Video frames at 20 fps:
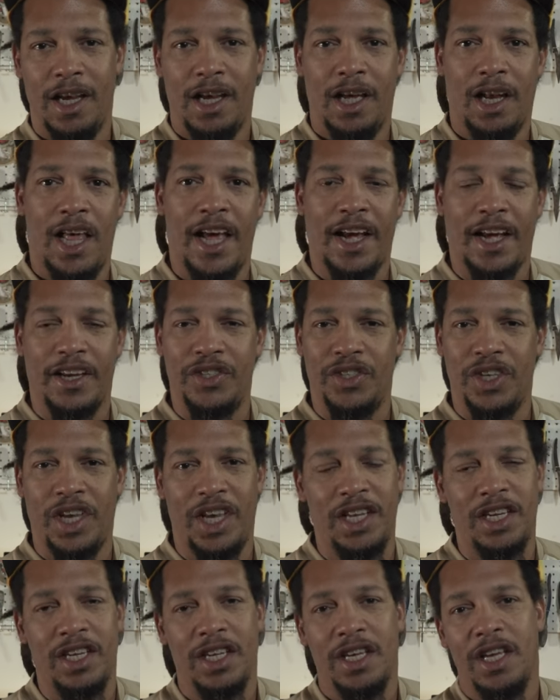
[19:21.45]
And like I
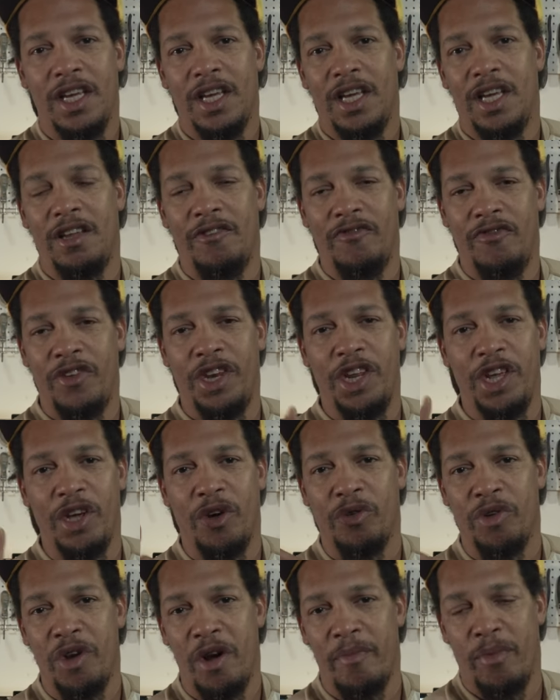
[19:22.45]
said in
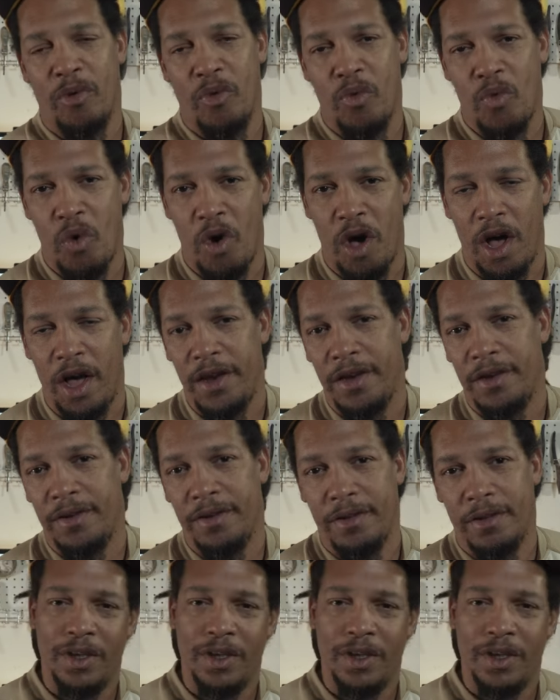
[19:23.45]
video number one,